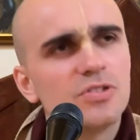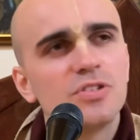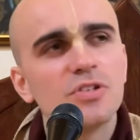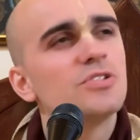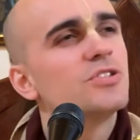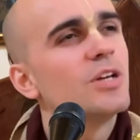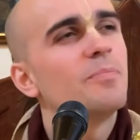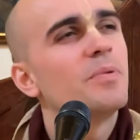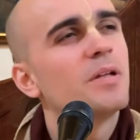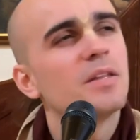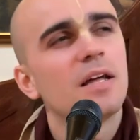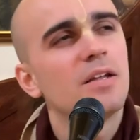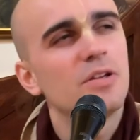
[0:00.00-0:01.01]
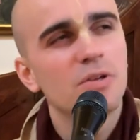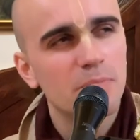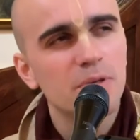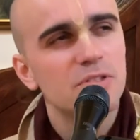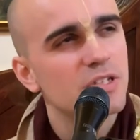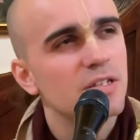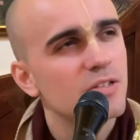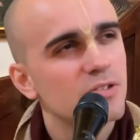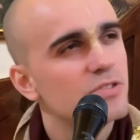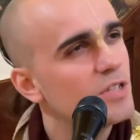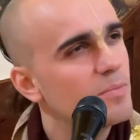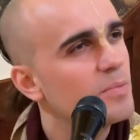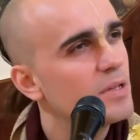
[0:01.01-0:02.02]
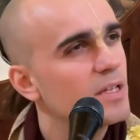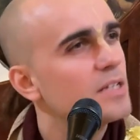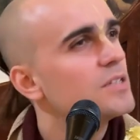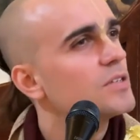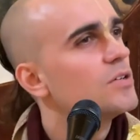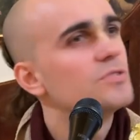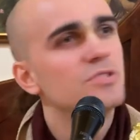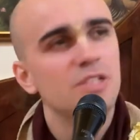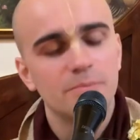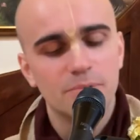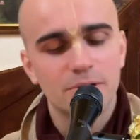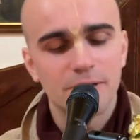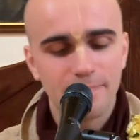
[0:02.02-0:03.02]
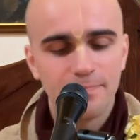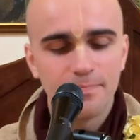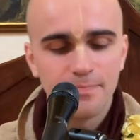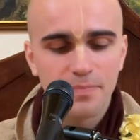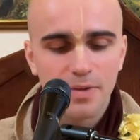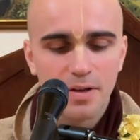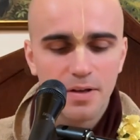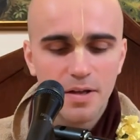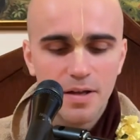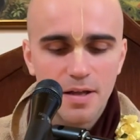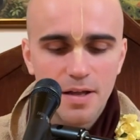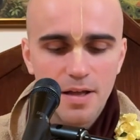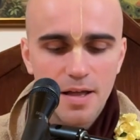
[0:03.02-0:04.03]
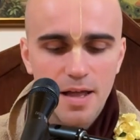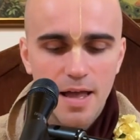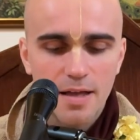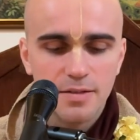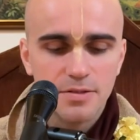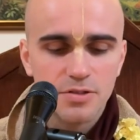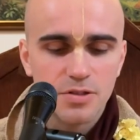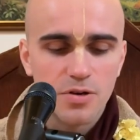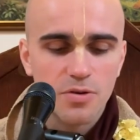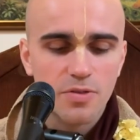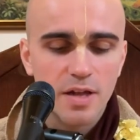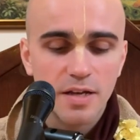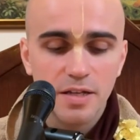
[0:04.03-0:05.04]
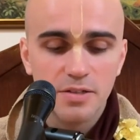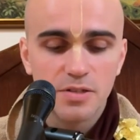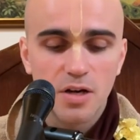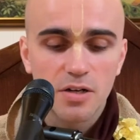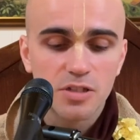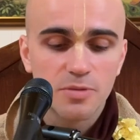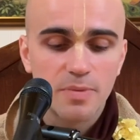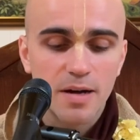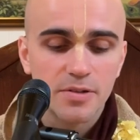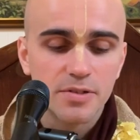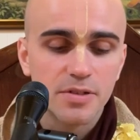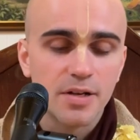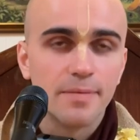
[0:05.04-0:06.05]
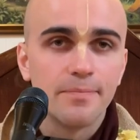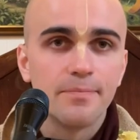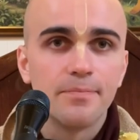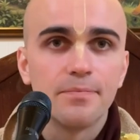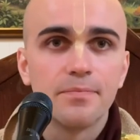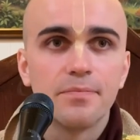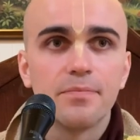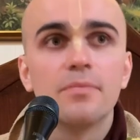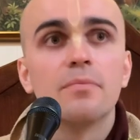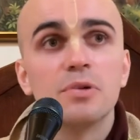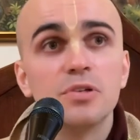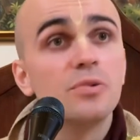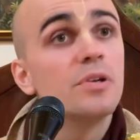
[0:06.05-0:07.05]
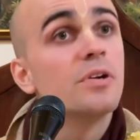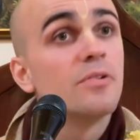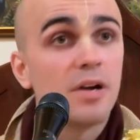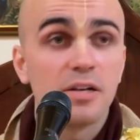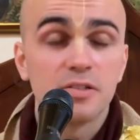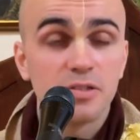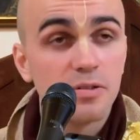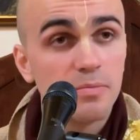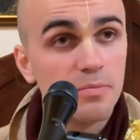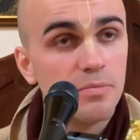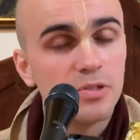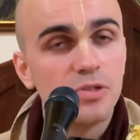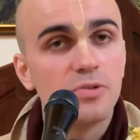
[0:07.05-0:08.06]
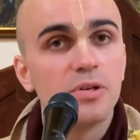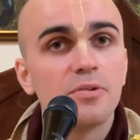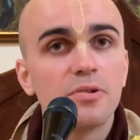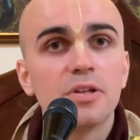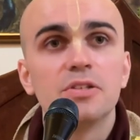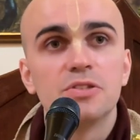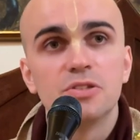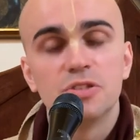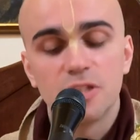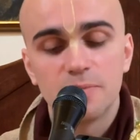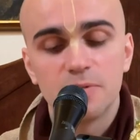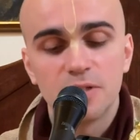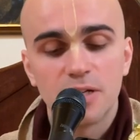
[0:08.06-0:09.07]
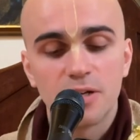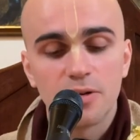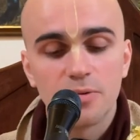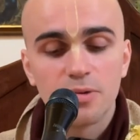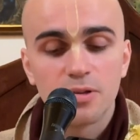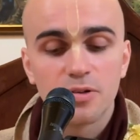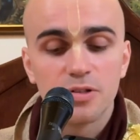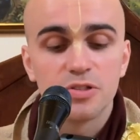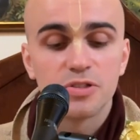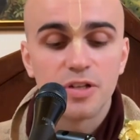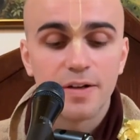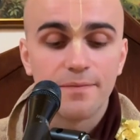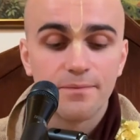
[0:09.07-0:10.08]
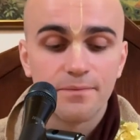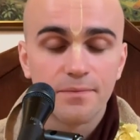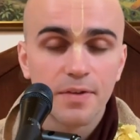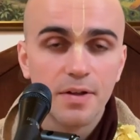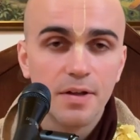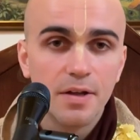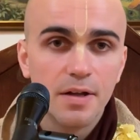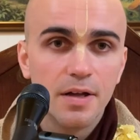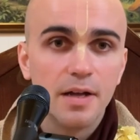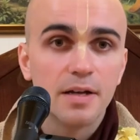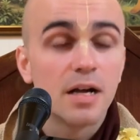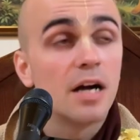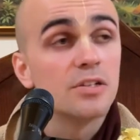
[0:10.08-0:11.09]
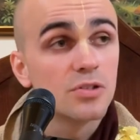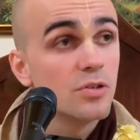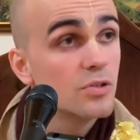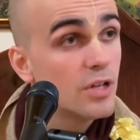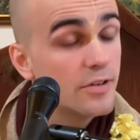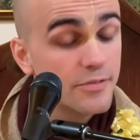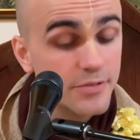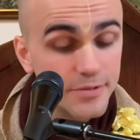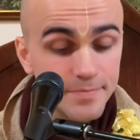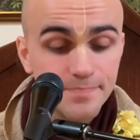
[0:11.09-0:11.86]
still something that you're missing. There's something that goes deeper. And so then he talks about Madhurya Ras, the Madhurya relationships that are with Krishna and conjugal love.